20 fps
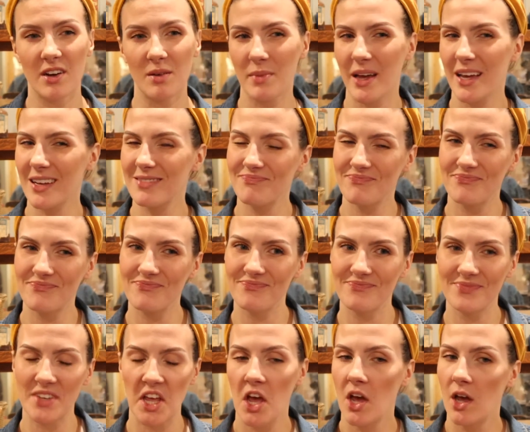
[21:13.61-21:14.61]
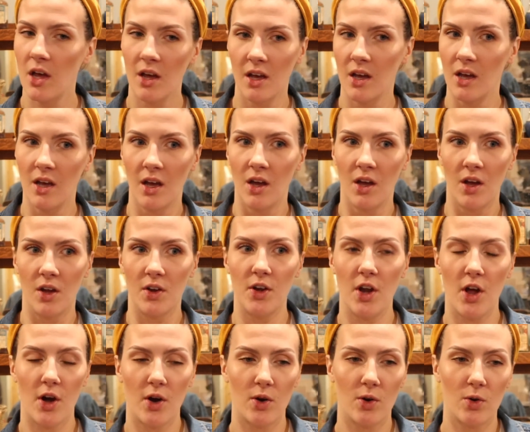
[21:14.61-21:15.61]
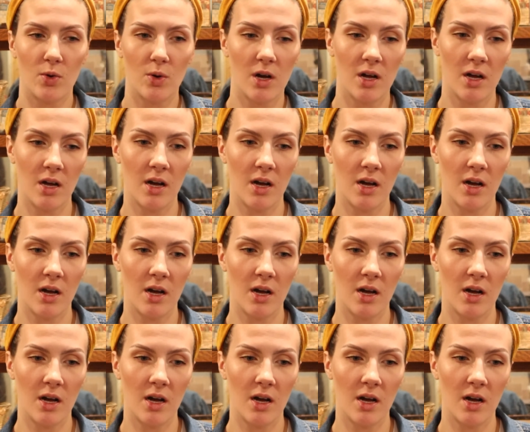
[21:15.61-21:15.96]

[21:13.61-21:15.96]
I'm like, mm, no.